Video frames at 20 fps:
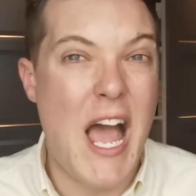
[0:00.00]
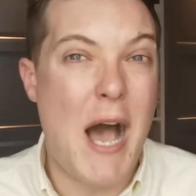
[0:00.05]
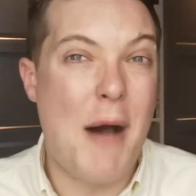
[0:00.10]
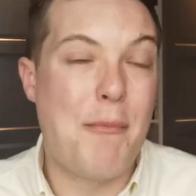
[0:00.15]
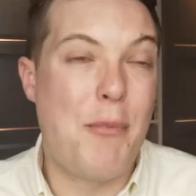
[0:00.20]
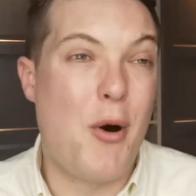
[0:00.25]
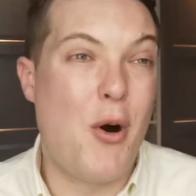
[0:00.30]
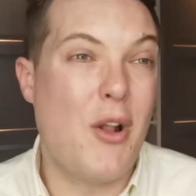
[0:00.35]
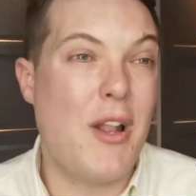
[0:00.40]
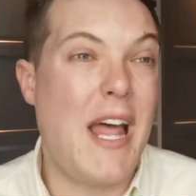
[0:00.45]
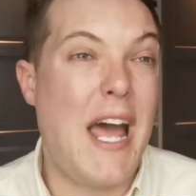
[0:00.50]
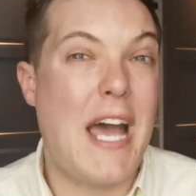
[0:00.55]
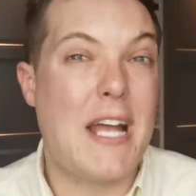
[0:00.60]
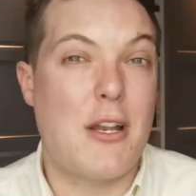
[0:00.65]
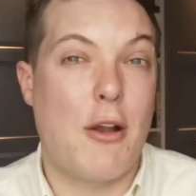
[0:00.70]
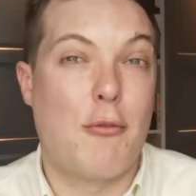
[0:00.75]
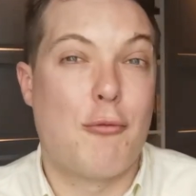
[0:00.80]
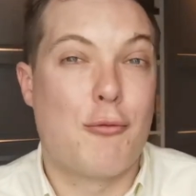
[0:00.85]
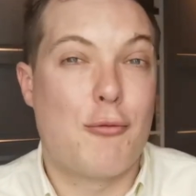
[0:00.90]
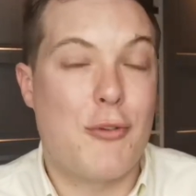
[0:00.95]
and Paula
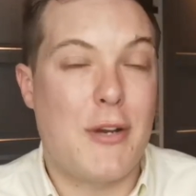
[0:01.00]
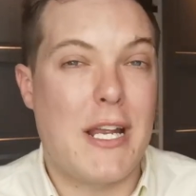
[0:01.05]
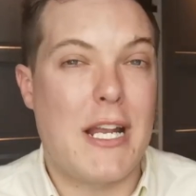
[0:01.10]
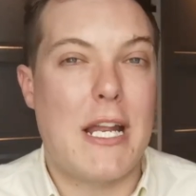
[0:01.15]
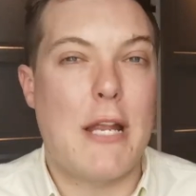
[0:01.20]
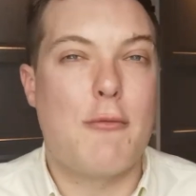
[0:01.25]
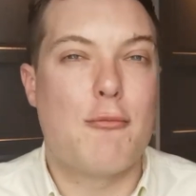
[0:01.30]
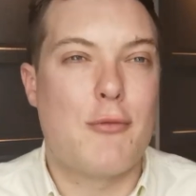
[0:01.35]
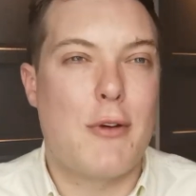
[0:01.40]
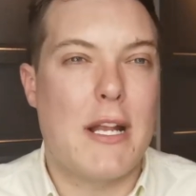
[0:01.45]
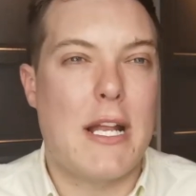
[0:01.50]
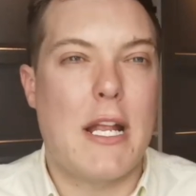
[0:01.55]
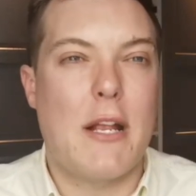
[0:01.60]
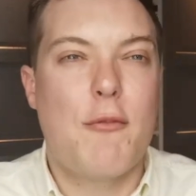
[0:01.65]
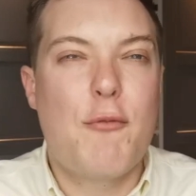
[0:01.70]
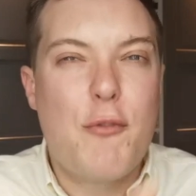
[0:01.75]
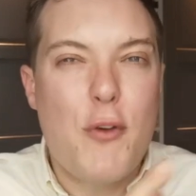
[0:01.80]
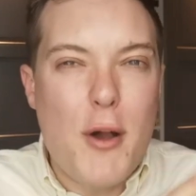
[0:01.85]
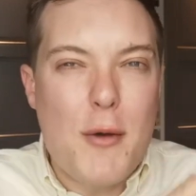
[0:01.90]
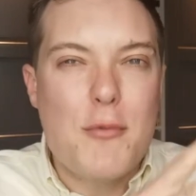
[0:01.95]
had a really,
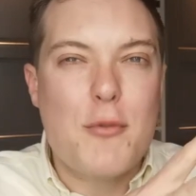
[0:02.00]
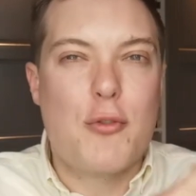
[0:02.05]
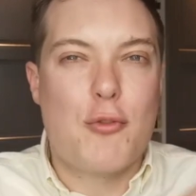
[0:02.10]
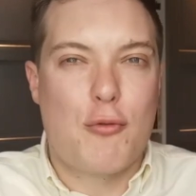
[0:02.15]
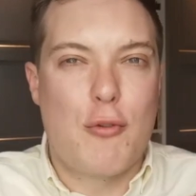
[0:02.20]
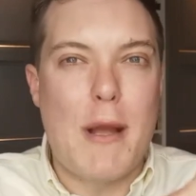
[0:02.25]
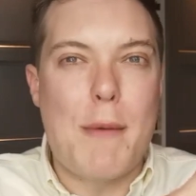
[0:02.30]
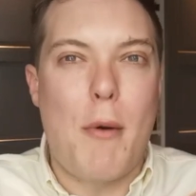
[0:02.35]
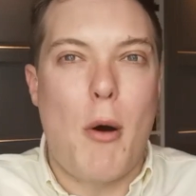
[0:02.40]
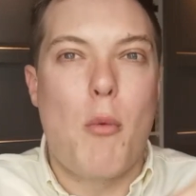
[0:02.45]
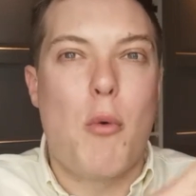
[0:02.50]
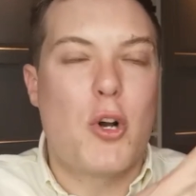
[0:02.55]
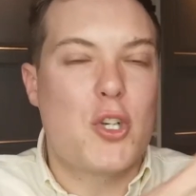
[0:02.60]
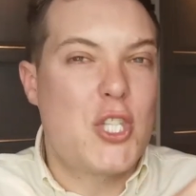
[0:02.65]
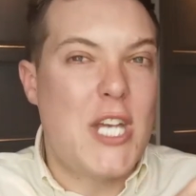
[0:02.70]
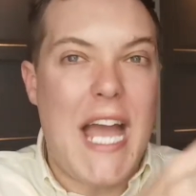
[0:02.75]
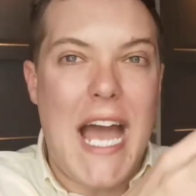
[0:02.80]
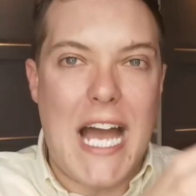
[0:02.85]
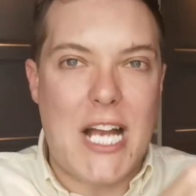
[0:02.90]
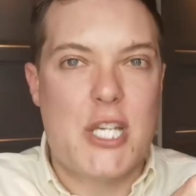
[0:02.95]
really firm grip on what
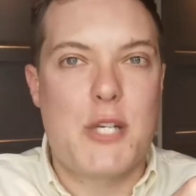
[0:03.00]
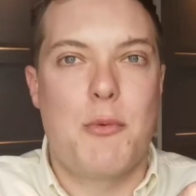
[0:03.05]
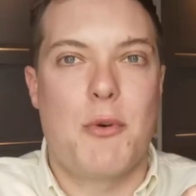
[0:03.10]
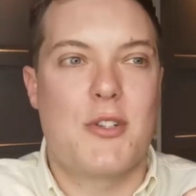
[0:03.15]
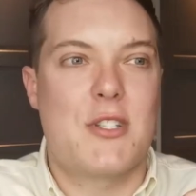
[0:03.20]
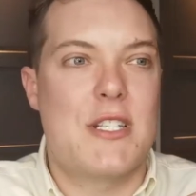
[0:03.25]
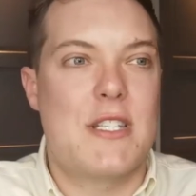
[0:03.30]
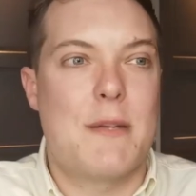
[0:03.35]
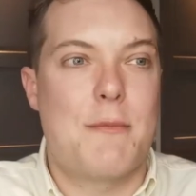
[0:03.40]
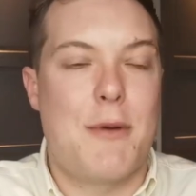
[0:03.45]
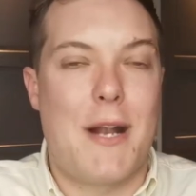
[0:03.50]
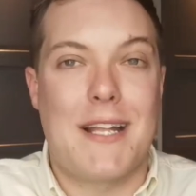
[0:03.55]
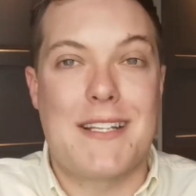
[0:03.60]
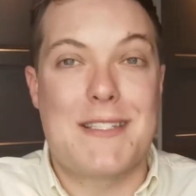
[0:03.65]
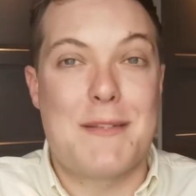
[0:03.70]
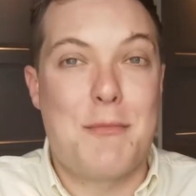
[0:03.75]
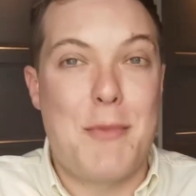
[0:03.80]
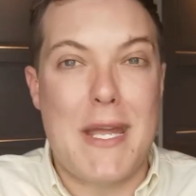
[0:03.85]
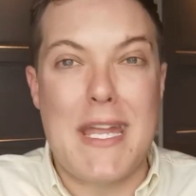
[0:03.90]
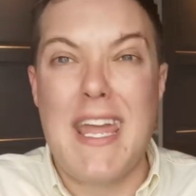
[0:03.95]
she actually wanted the
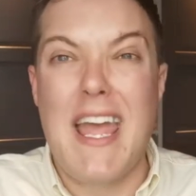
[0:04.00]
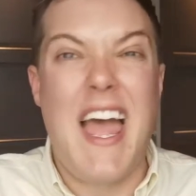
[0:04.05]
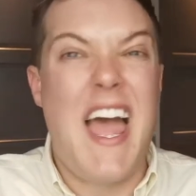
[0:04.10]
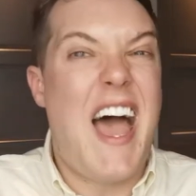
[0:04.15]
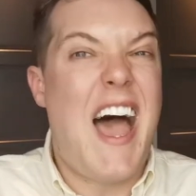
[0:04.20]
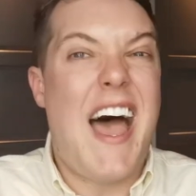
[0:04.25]
brand to be